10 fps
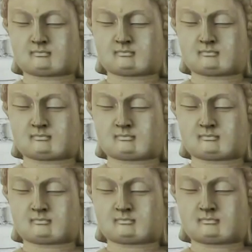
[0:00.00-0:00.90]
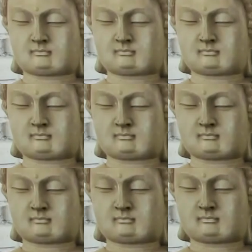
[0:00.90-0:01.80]

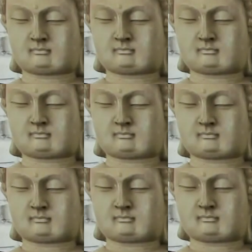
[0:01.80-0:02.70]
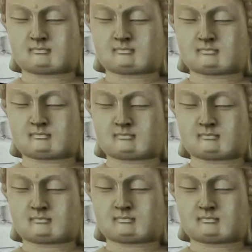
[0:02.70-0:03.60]

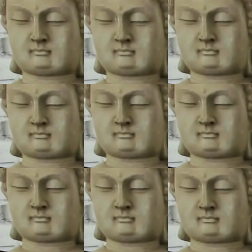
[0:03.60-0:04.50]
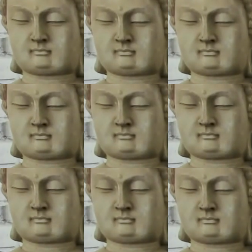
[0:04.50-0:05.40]

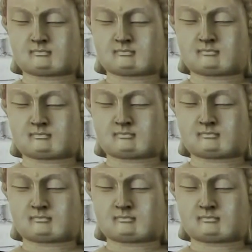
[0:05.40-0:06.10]
The person shown says nothing.